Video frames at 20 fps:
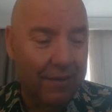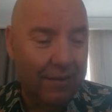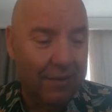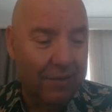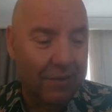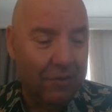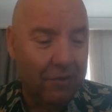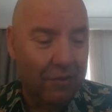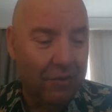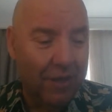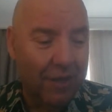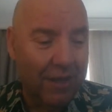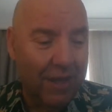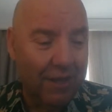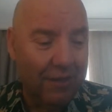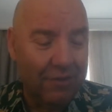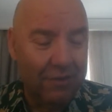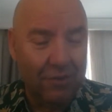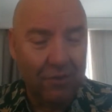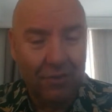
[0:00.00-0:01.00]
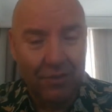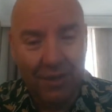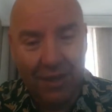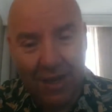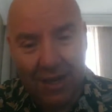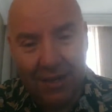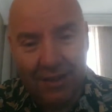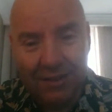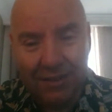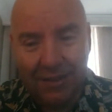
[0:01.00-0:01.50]
Sony had something
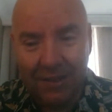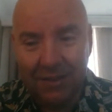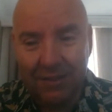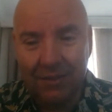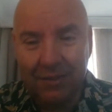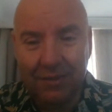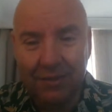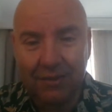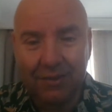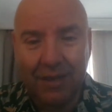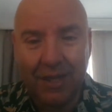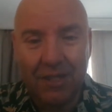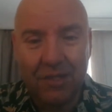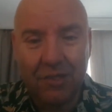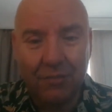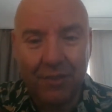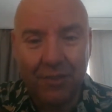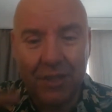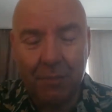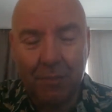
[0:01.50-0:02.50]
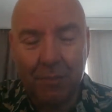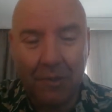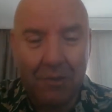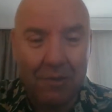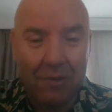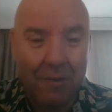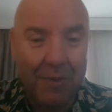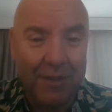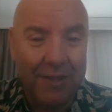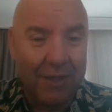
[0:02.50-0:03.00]
else, and Tales of
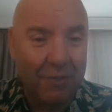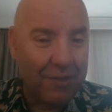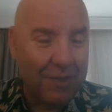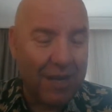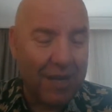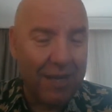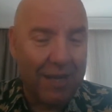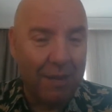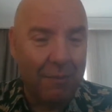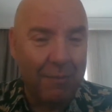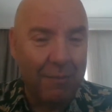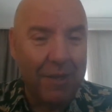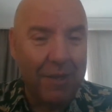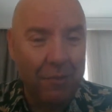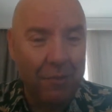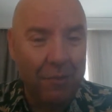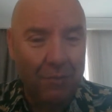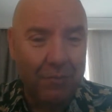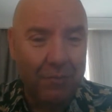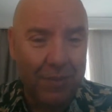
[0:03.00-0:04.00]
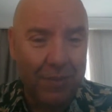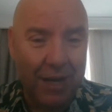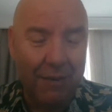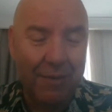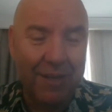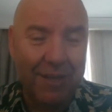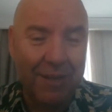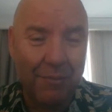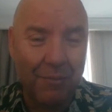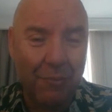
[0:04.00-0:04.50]
Despero. I mean, there were like a million
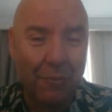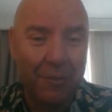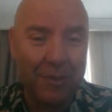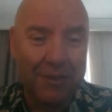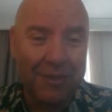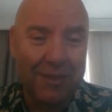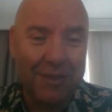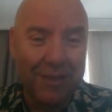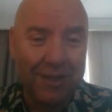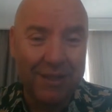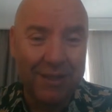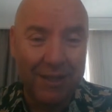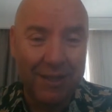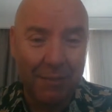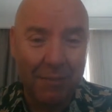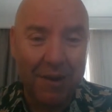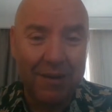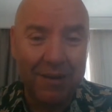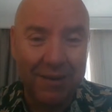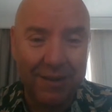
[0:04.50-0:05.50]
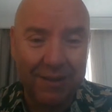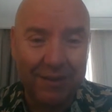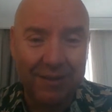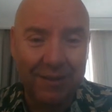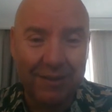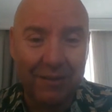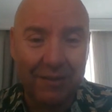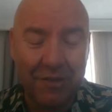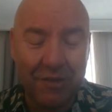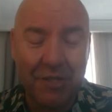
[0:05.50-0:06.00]
animated movies in the market
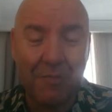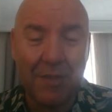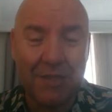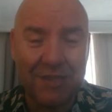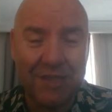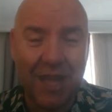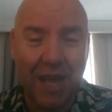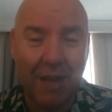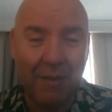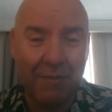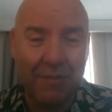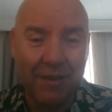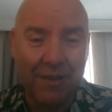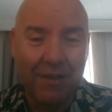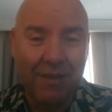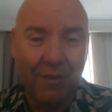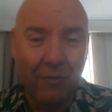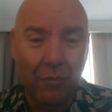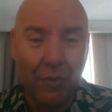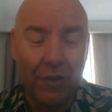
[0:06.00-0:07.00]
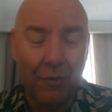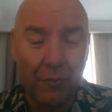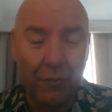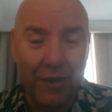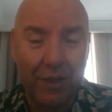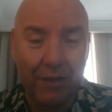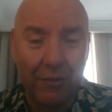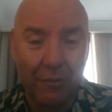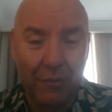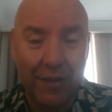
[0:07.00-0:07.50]
in Christmas time when
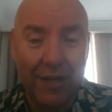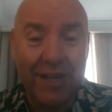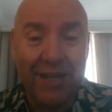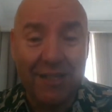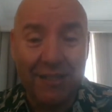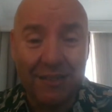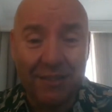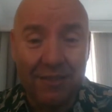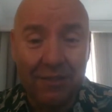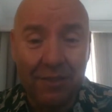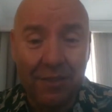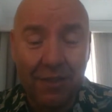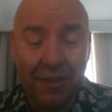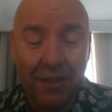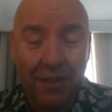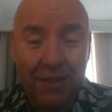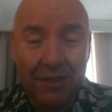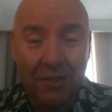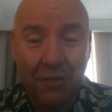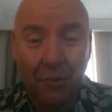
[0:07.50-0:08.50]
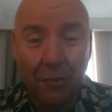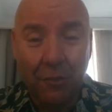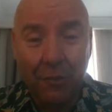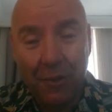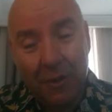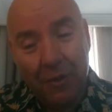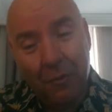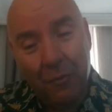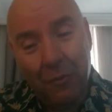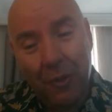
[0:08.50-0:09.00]
we released. No? So
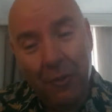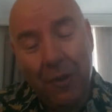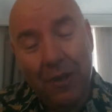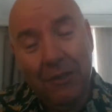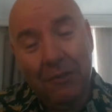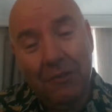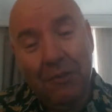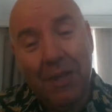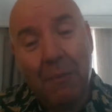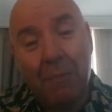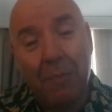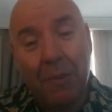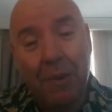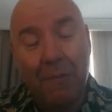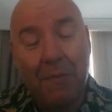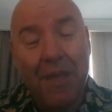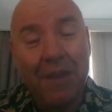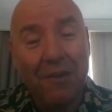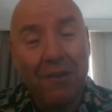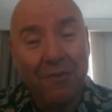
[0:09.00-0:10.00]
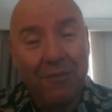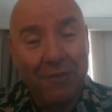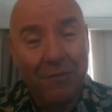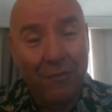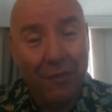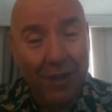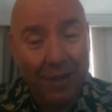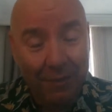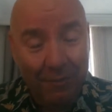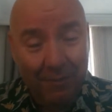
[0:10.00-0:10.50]
we went to the premiere of the
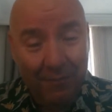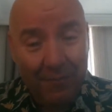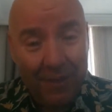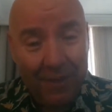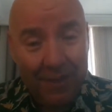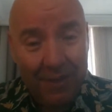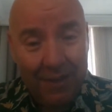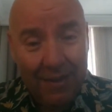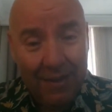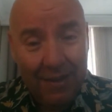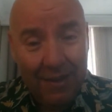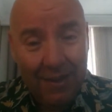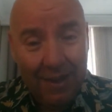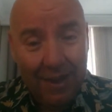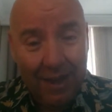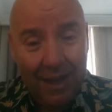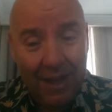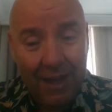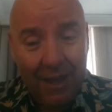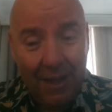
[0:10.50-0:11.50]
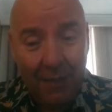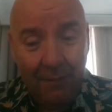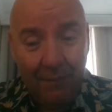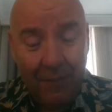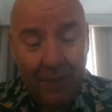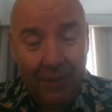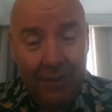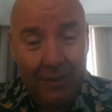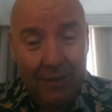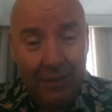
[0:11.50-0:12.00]
film
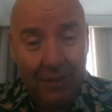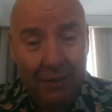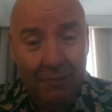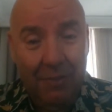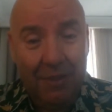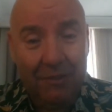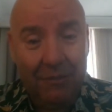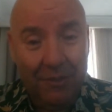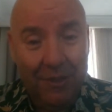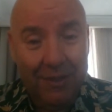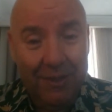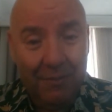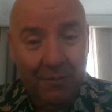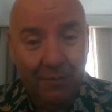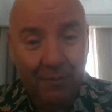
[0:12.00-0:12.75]
in Madrid,